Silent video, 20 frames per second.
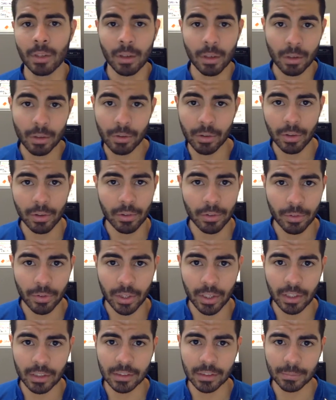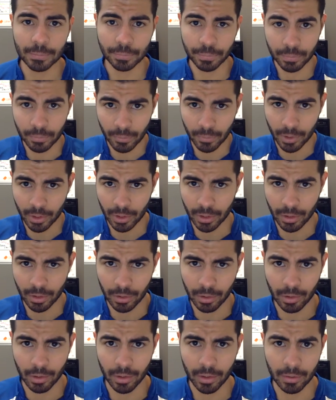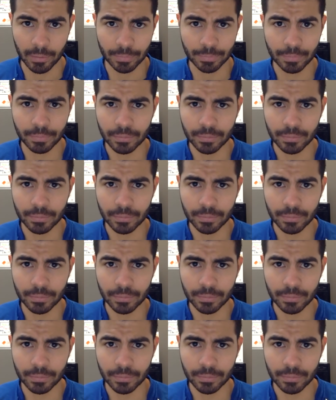All the other things are the